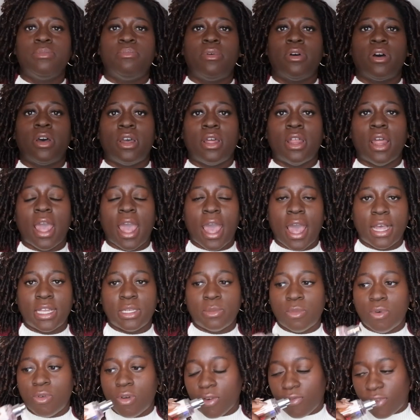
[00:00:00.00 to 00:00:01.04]
but it
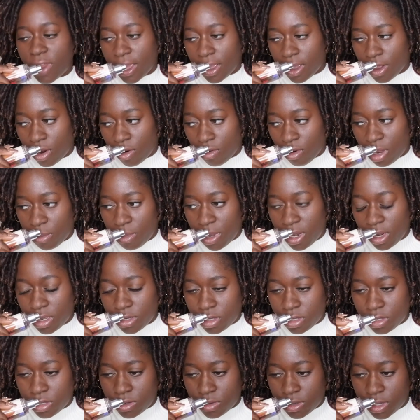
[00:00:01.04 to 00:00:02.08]
has more of like a
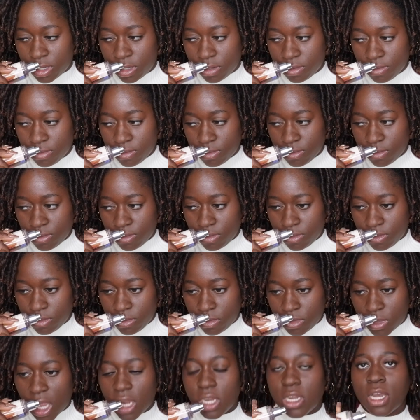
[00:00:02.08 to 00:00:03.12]
creaminess to it.
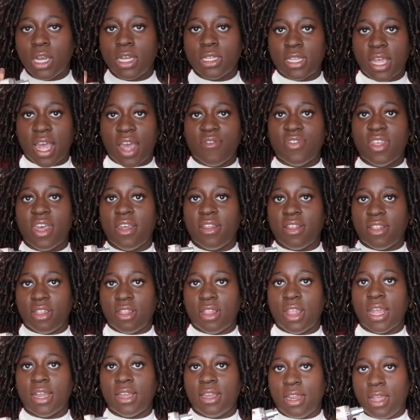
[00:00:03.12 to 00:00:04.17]
It does have
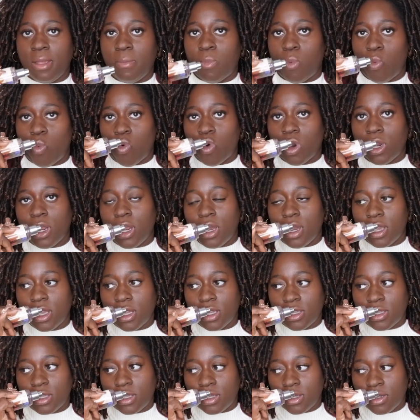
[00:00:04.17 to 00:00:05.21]
that that deep
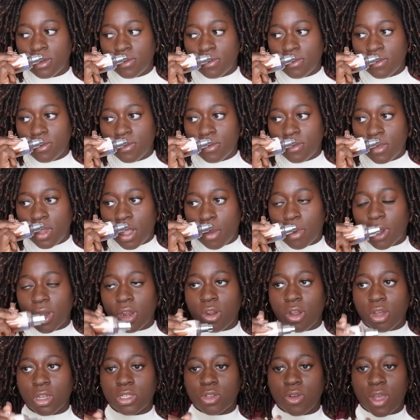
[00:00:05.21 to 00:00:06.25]
woodiness, but
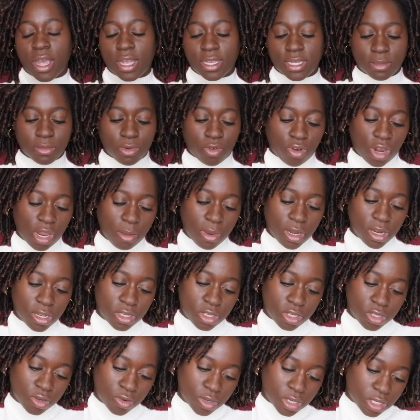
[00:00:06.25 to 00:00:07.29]
it also has some
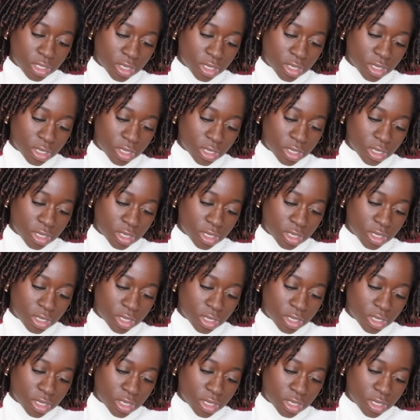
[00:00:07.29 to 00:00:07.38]
creaminess to it.